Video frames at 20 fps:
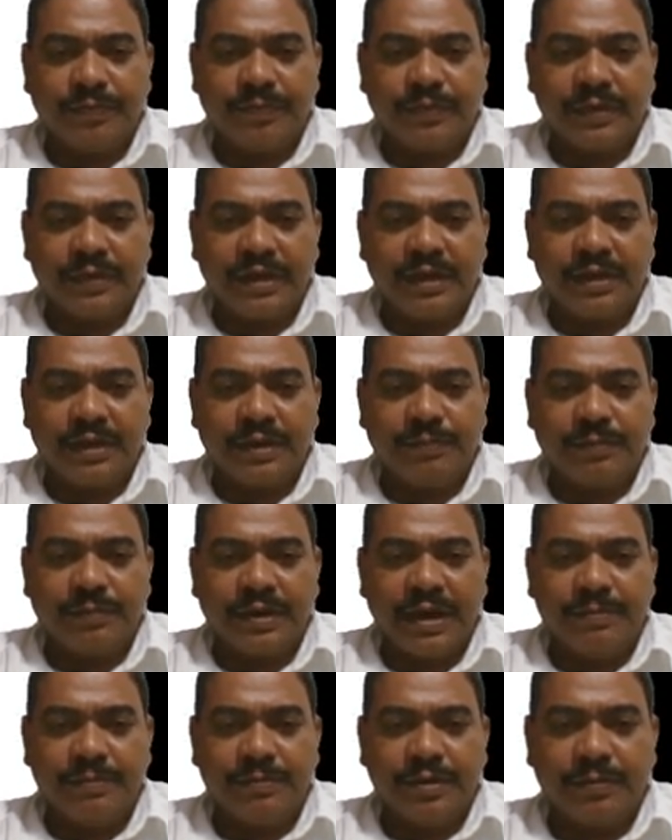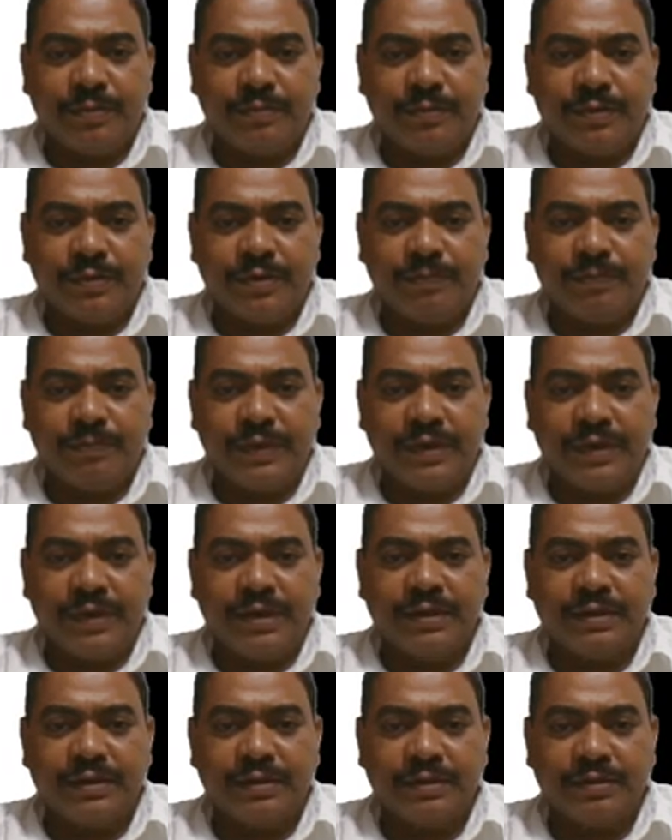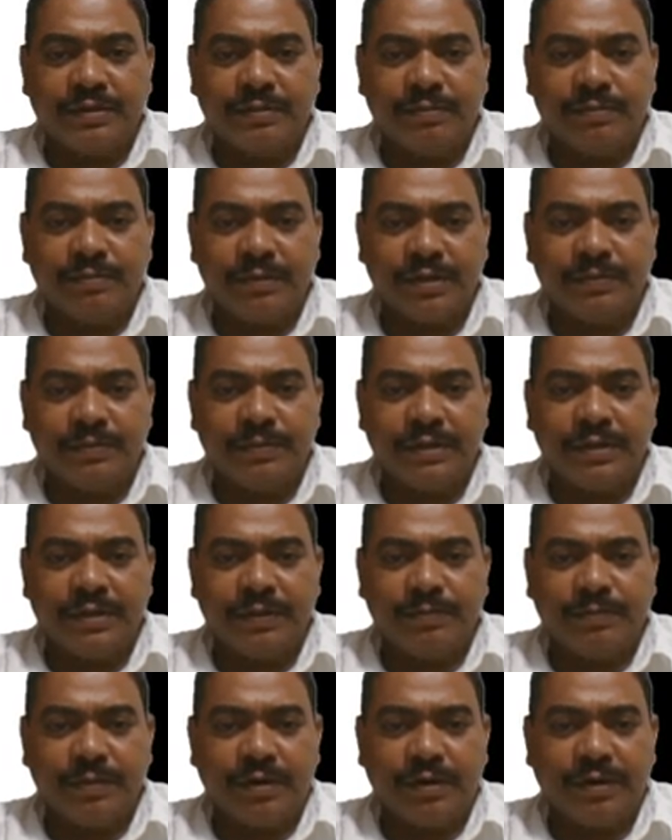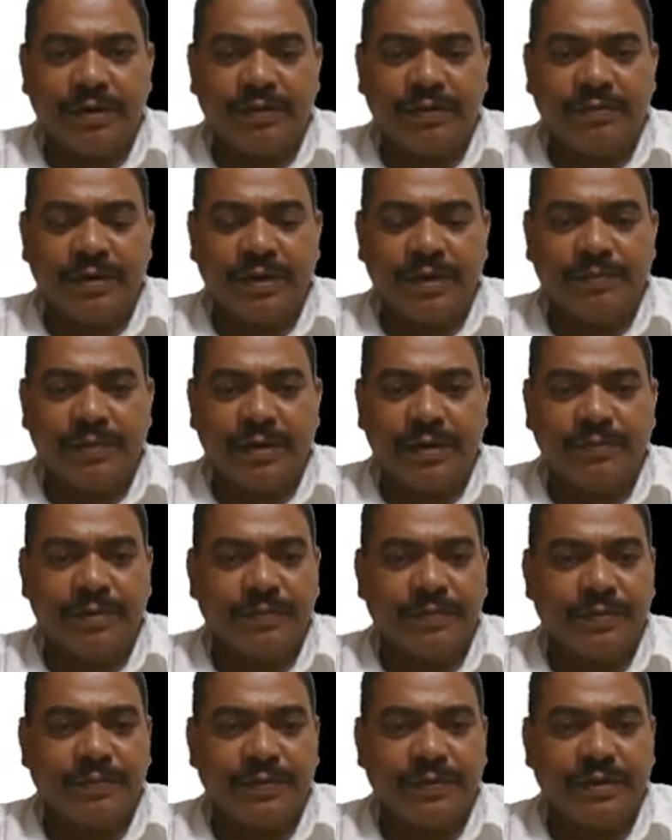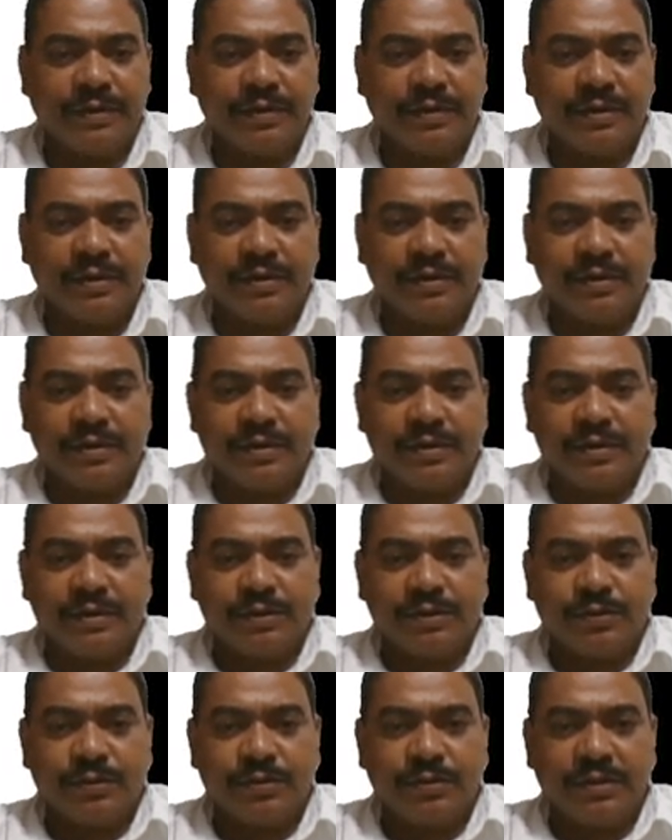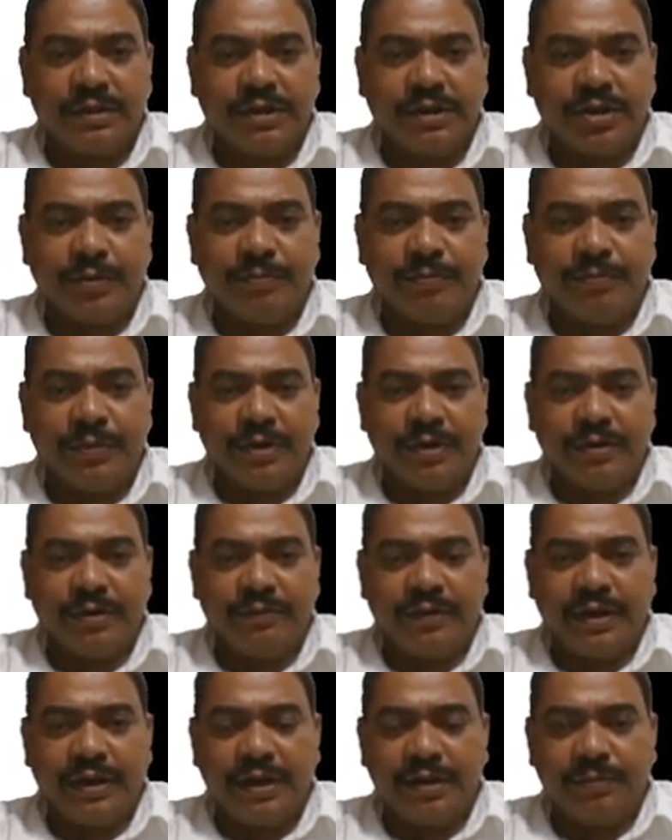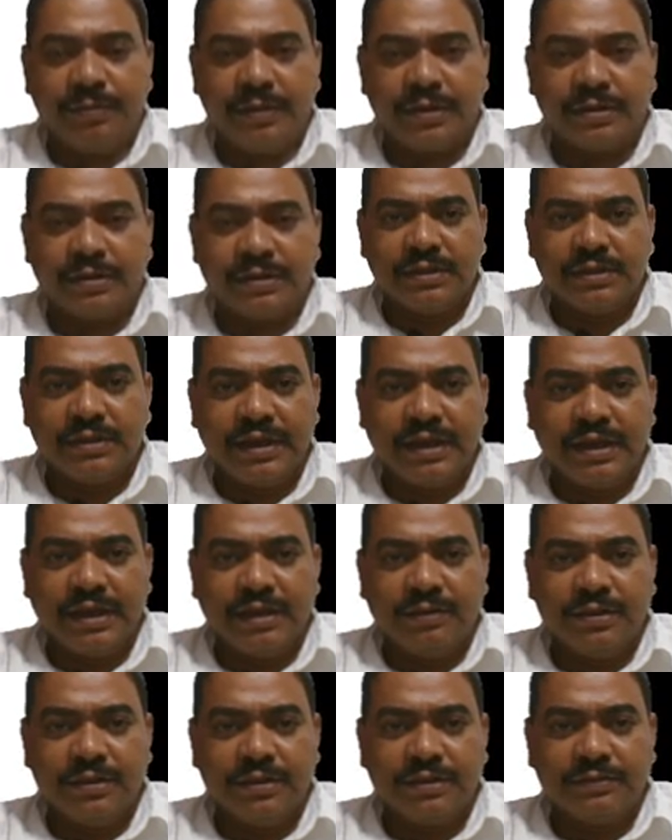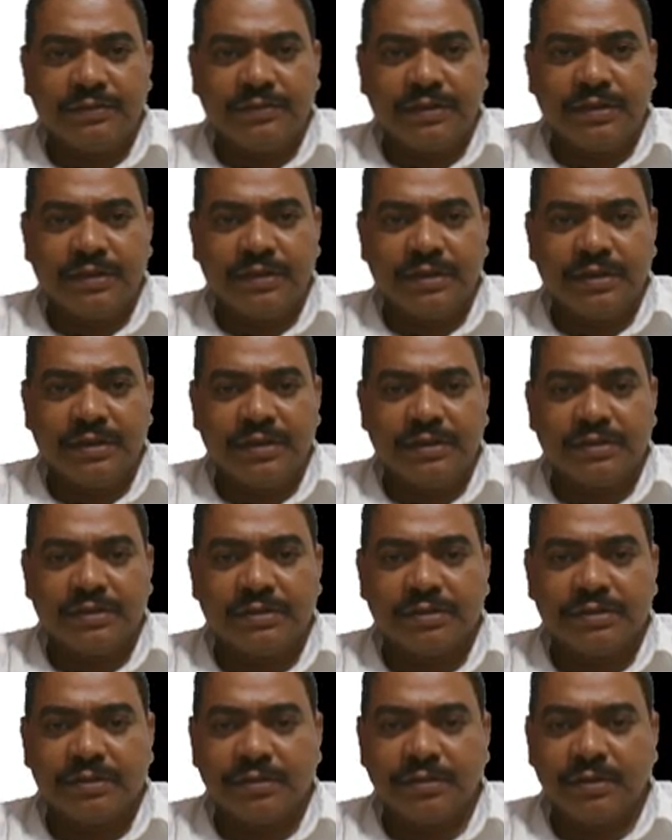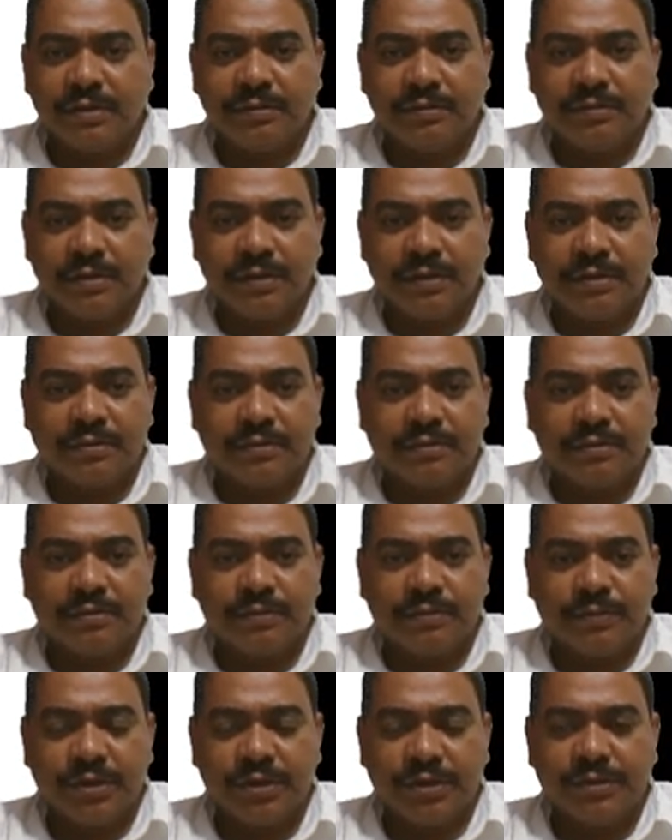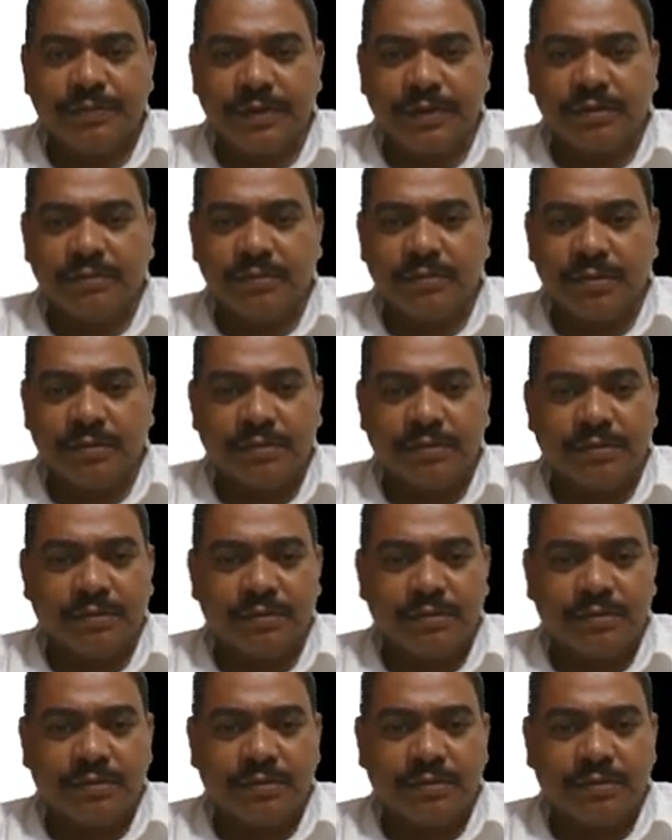any prime number P. Must be a power of any prime number P. So the number of elements Galois field is must be equal to